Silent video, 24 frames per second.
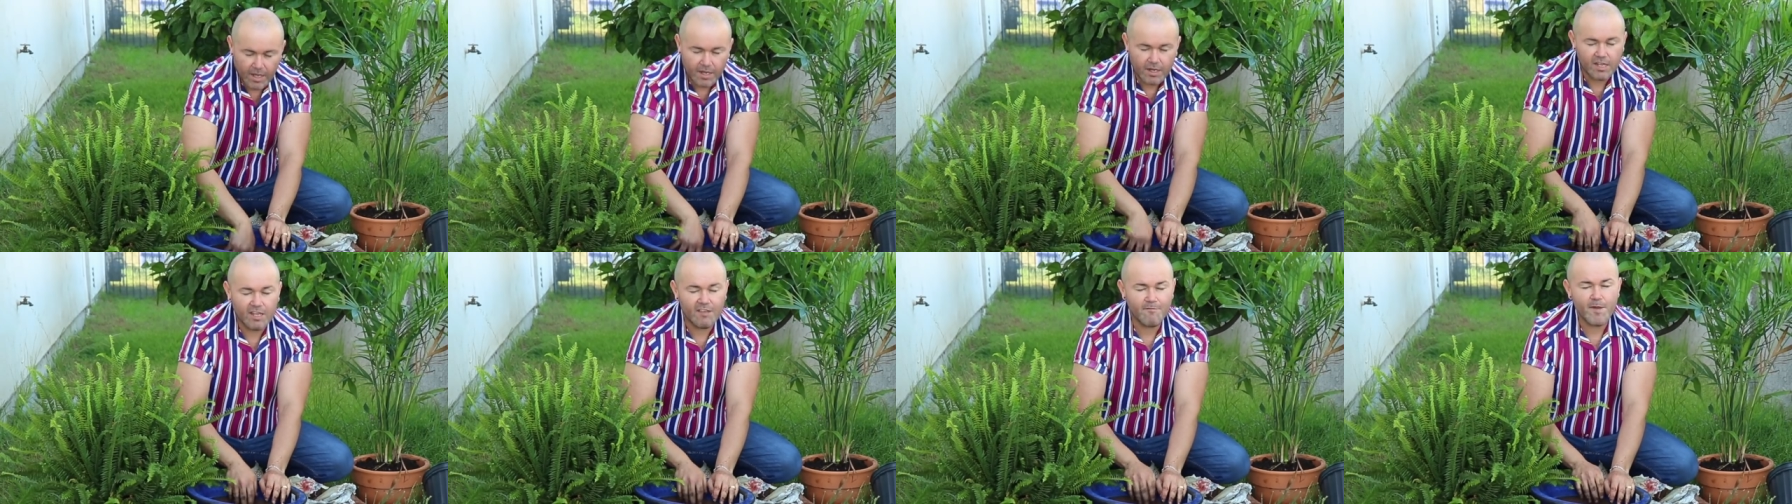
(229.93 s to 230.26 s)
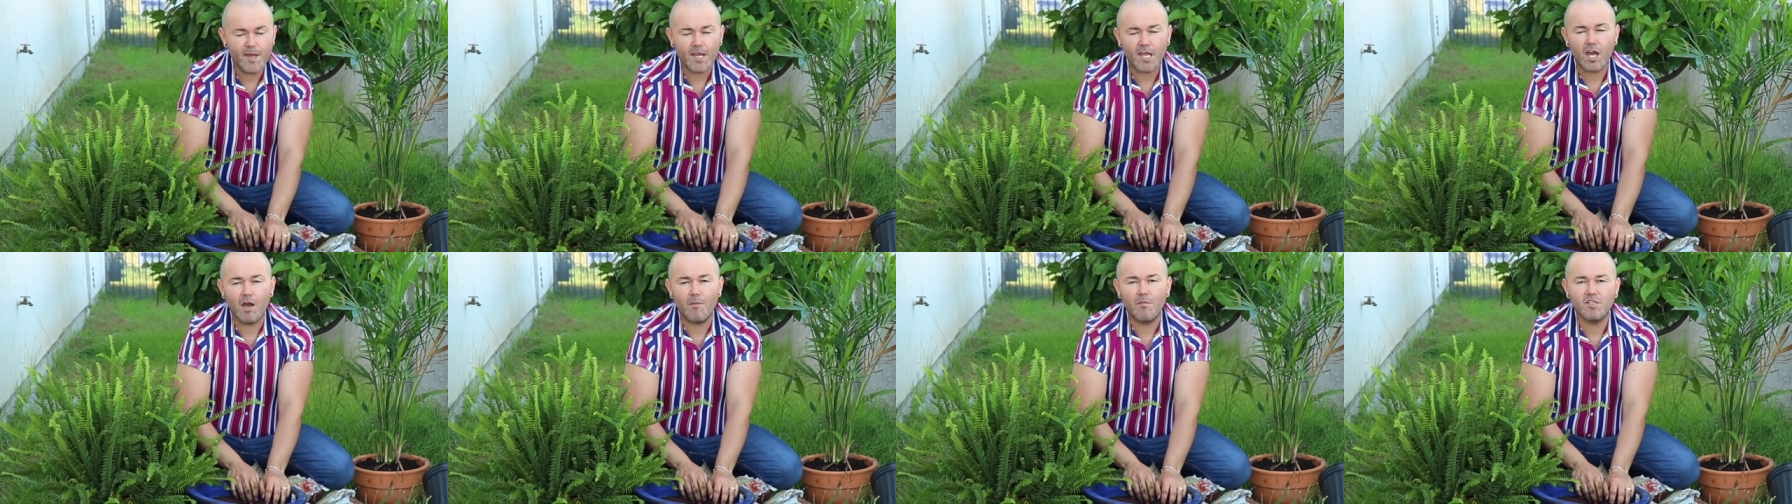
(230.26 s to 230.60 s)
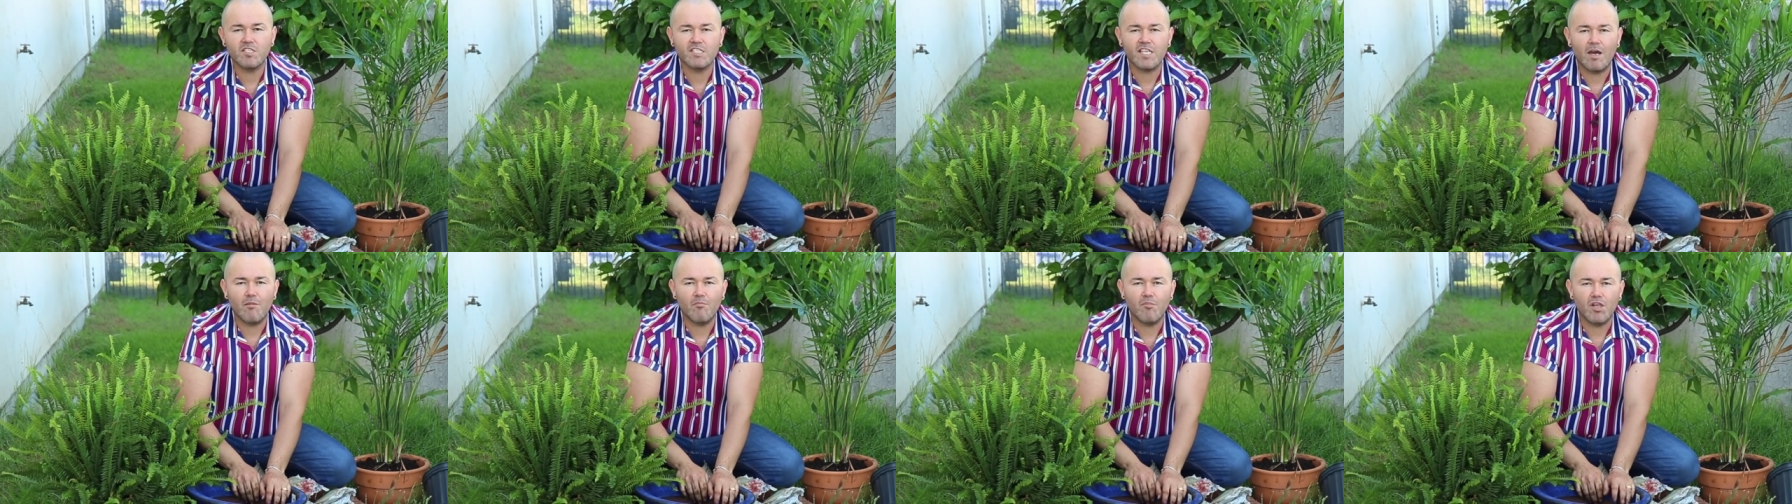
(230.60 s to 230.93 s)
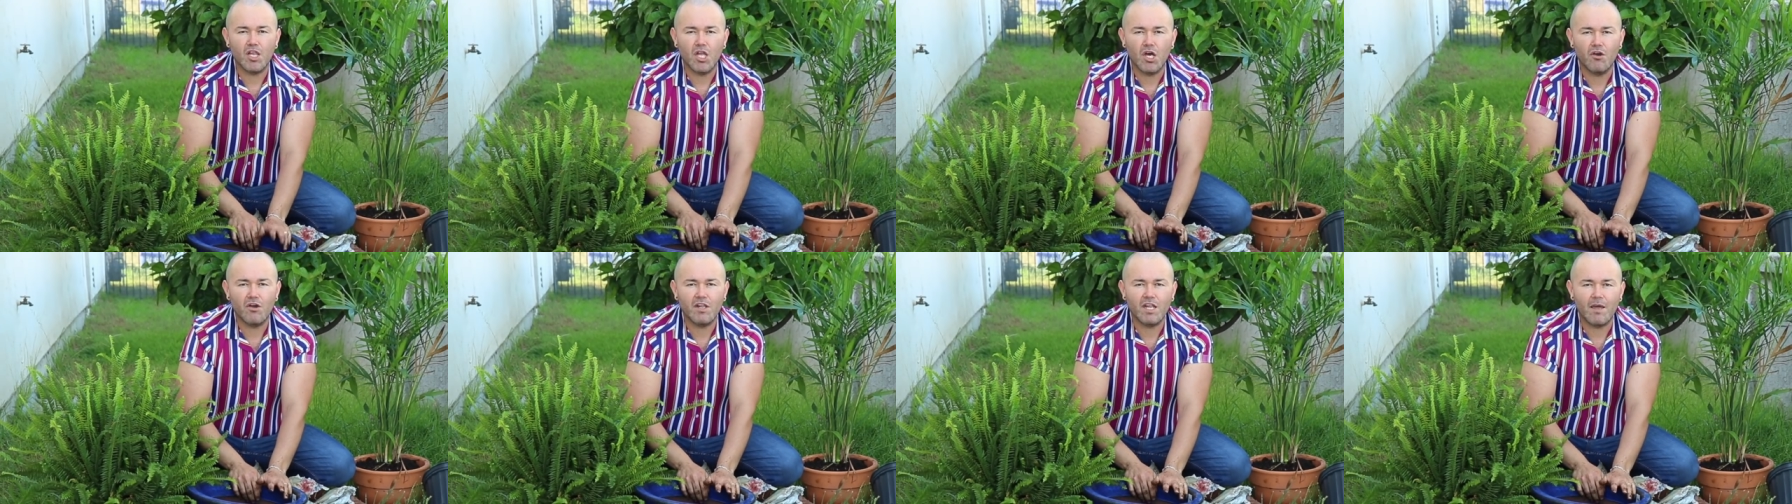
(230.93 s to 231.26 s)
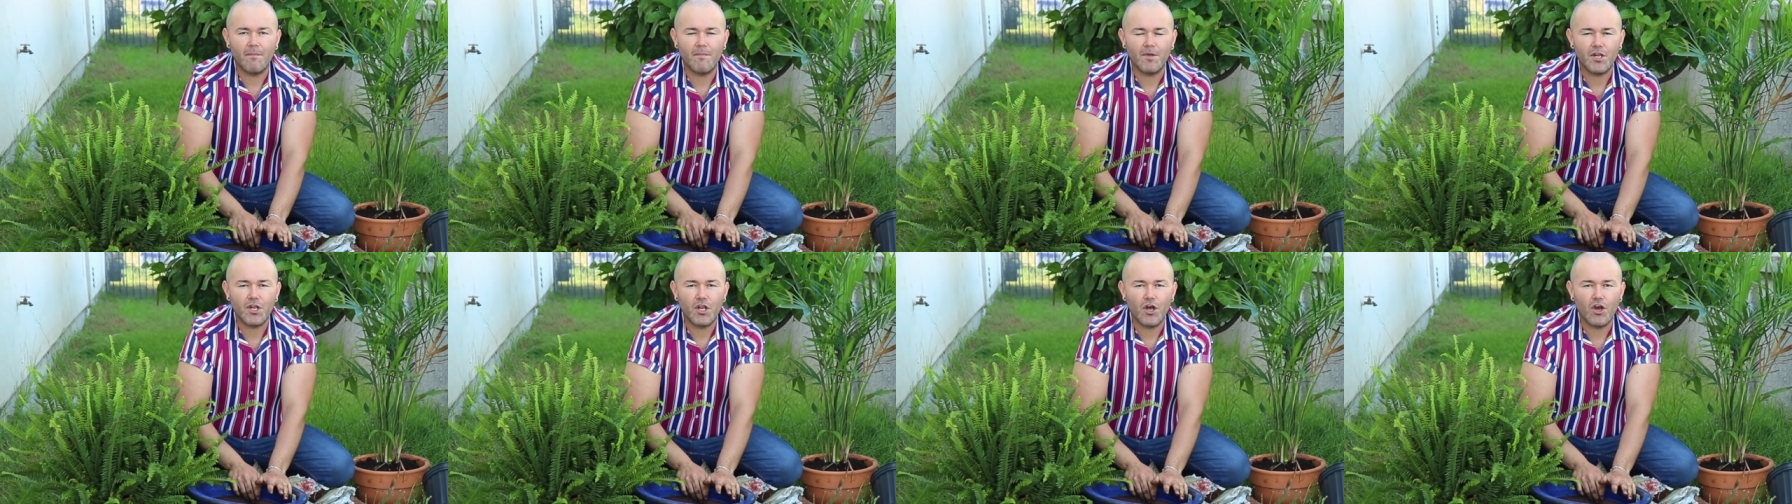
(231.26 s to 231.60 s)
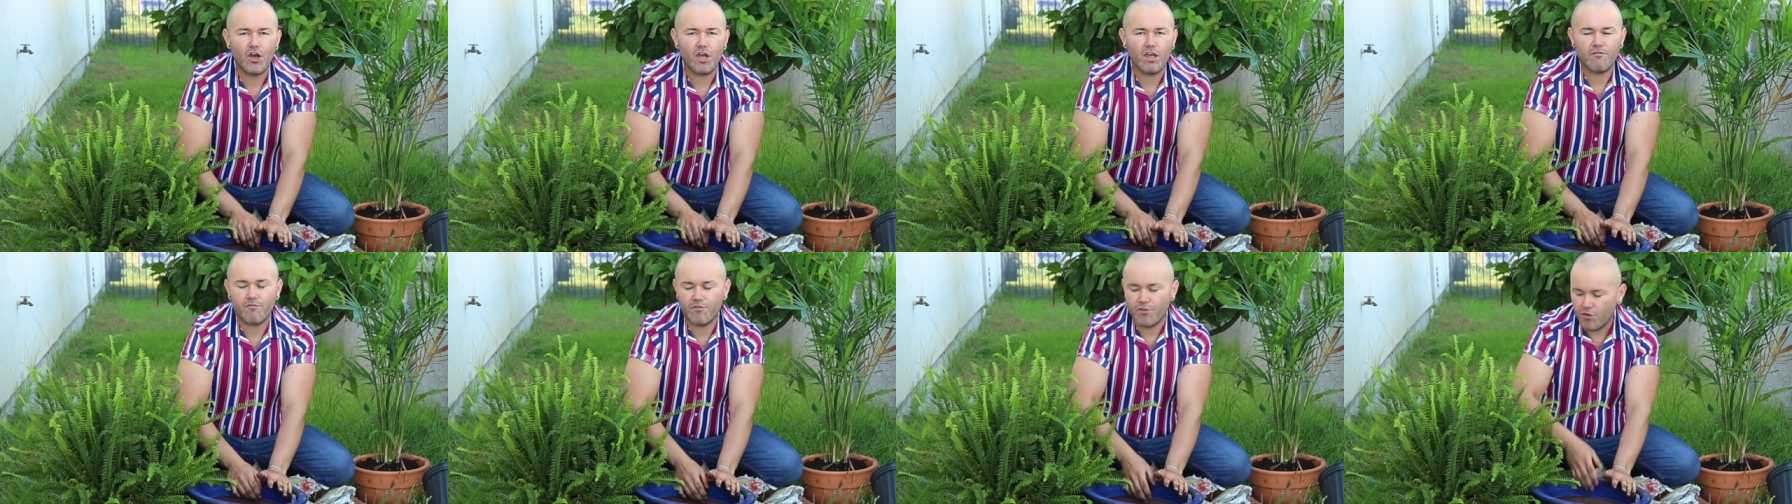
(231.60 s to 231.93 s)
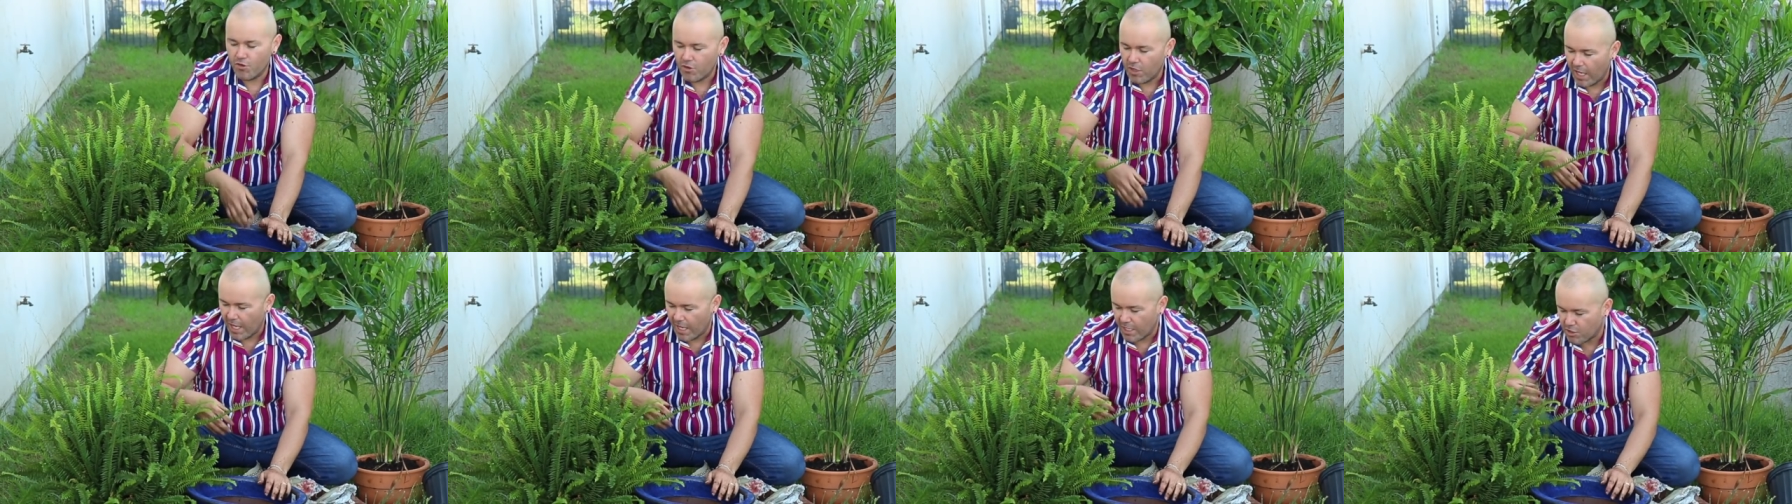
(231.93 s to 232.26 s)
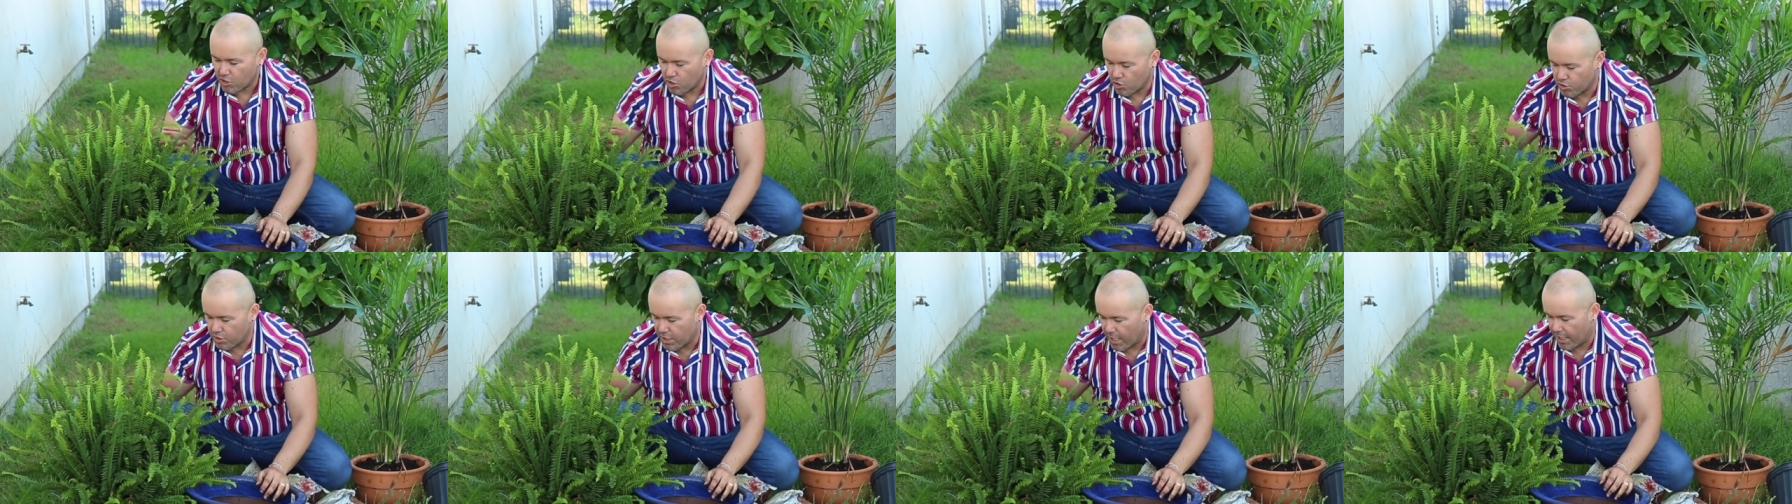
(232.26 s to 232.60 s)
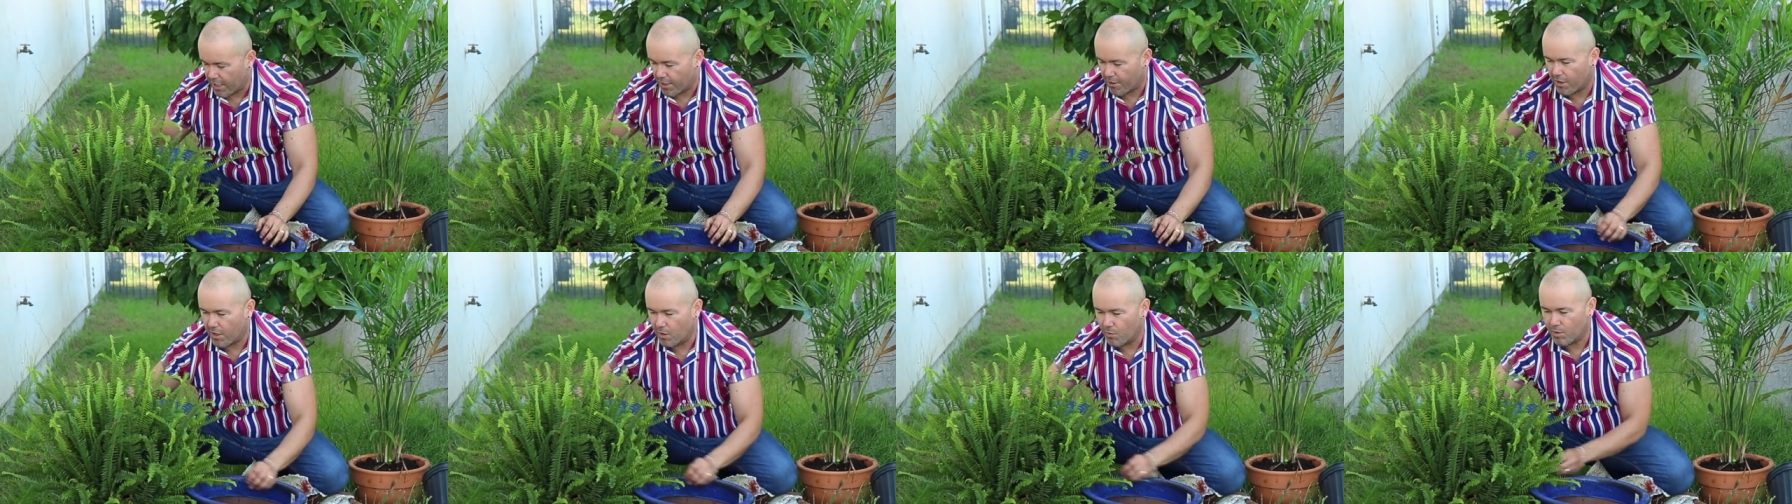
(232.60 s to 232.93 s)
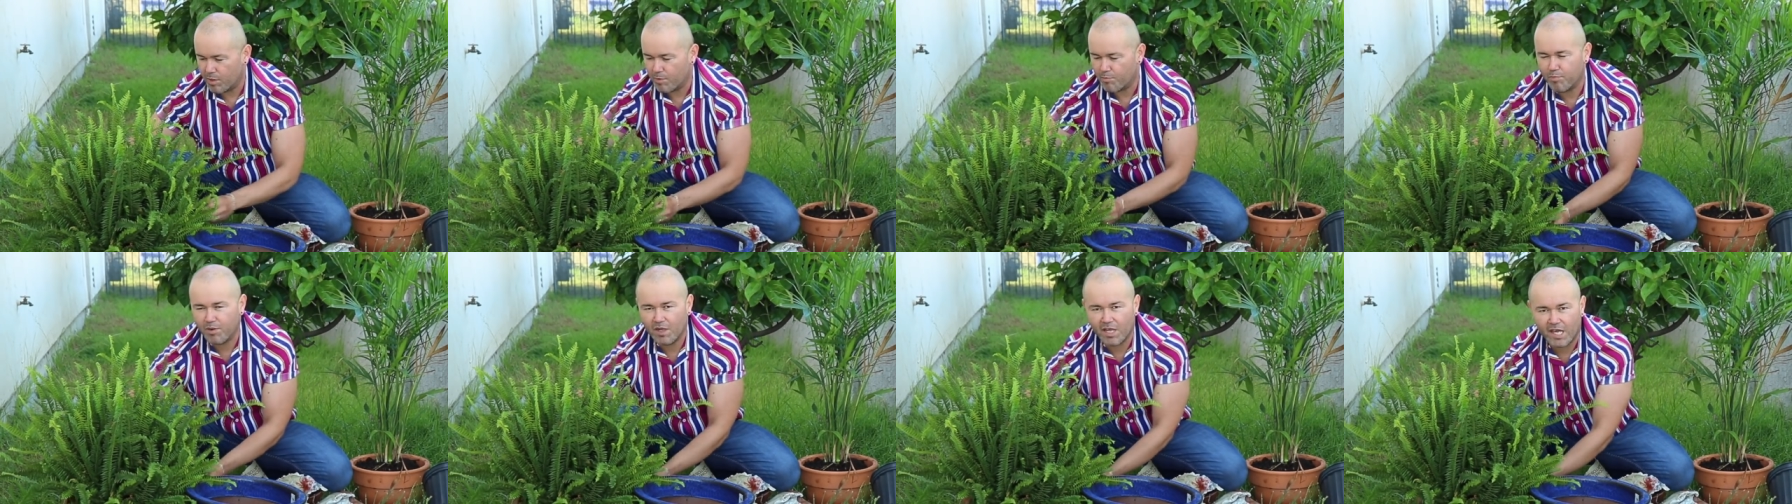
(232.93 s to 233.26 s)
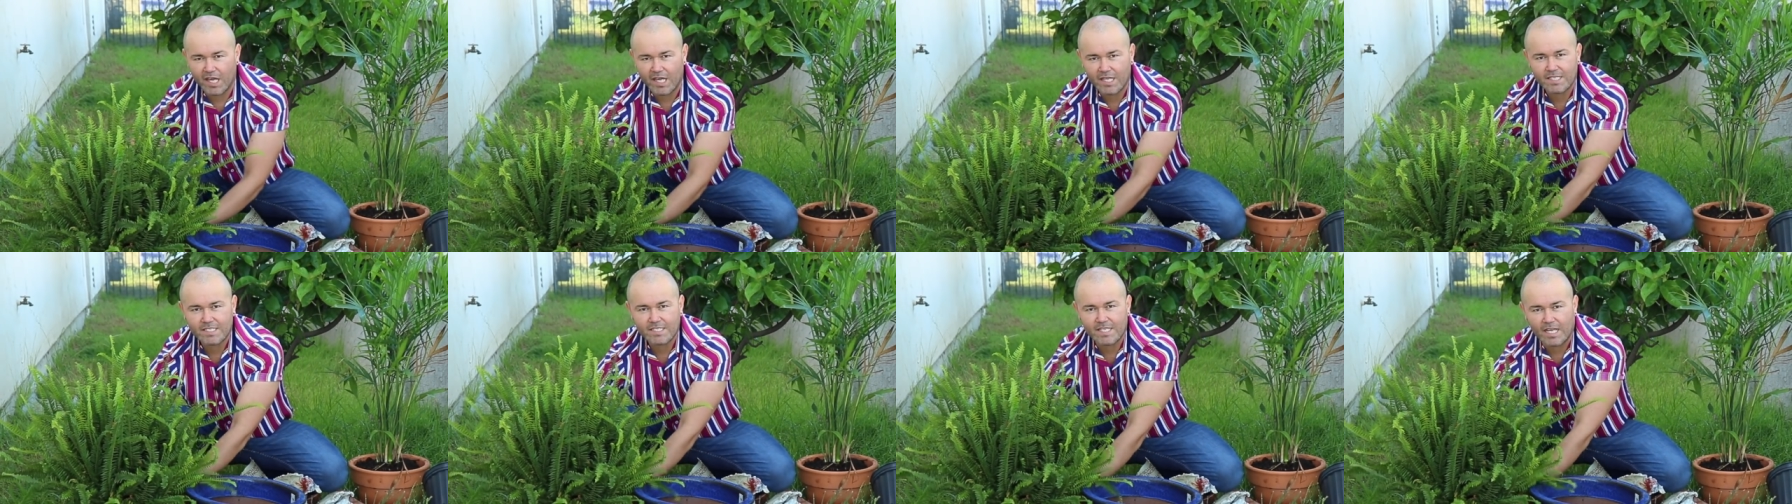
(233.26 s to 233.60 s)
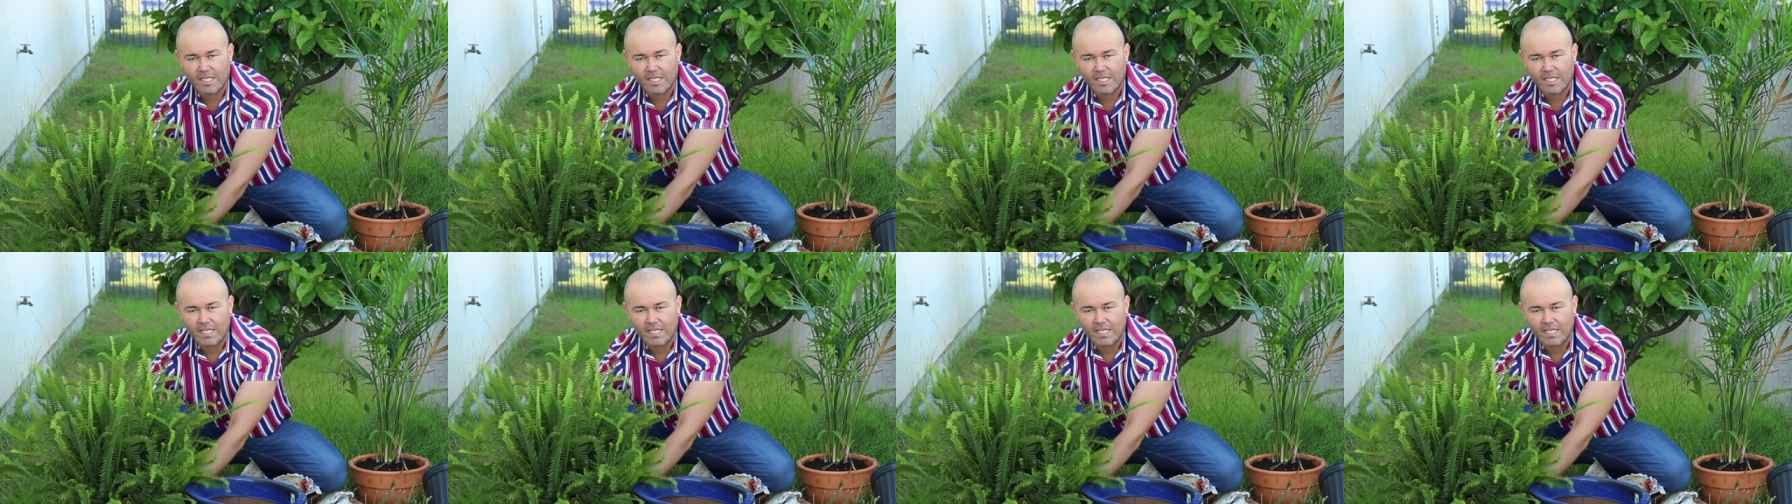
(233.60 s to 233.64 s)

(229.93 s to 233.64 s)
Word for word: Leave me a comment down below and let me know if you like to decorate with plants.